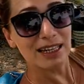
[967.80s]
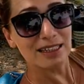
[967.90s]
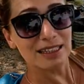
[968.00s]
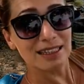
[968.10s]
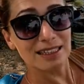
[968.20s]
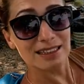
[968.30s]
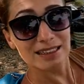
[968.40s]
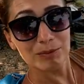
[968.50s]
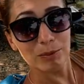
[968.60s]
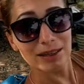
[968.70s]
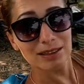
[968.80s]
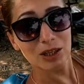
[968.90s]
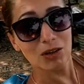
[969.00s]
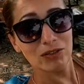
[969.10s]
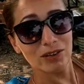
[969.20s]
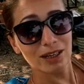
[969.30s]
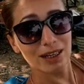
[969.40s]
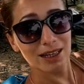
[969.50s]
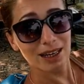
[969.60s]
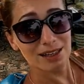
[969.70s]
another bad coffee
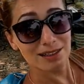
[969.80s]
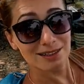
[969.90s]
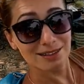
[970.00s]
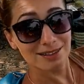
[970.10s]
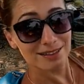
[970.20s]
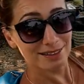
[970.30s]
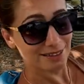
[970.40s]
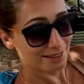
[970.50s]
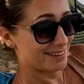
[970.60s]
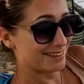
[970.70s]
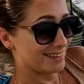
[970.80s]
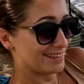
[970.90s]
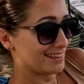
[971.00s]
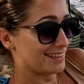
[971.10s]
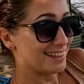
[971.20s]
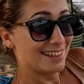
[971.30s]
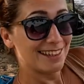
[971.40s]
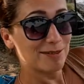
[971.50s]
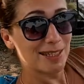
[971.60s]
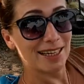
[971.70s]
I guess
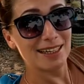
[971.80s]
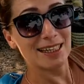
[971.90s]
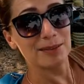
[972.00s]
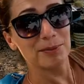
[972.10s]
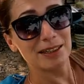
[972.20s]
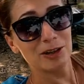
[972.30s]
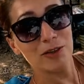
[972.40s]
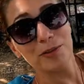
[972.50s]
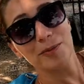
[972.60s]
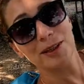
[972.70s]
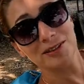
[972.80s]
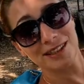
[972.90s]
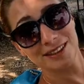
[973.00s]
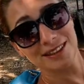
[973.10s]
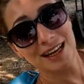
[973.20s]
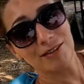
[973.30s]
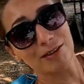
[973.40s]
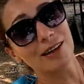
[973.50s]
I'm saying going a bad coffee because I didn't have